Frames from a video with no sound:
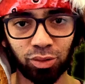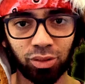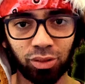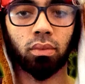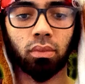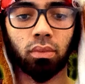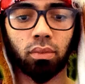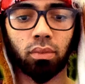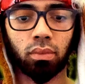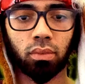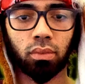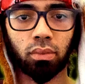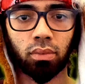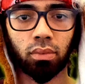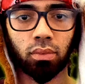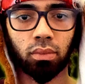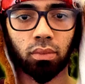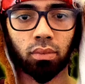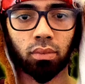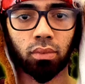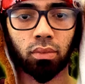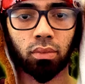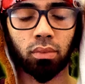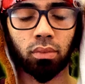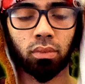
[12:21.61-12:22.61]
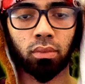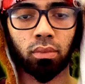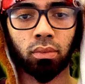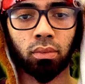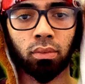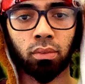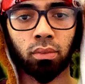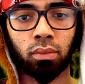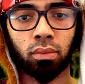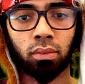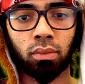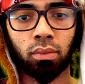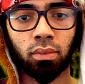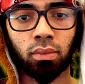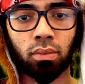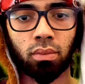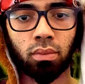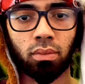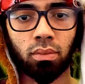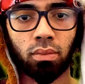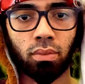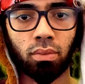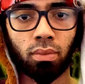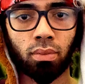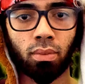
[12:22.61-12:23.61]

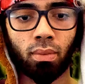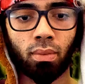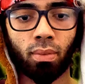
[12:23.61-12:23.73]
No one is speaking in this clip.